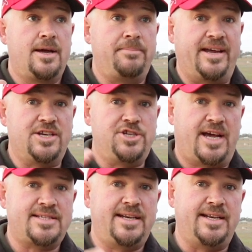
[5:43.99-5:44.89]
be
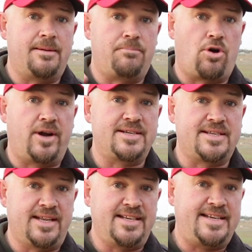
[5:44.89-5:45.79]
adjusted in the brightness
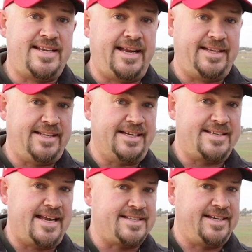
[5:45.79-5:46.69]
and in the, in the
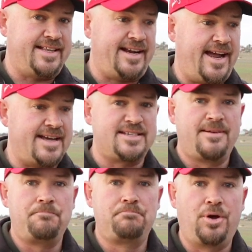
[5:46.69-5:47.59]
intensity that it has,
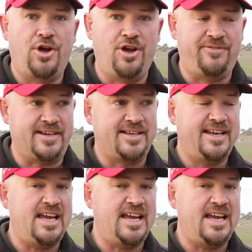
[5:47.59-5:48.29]
perfect.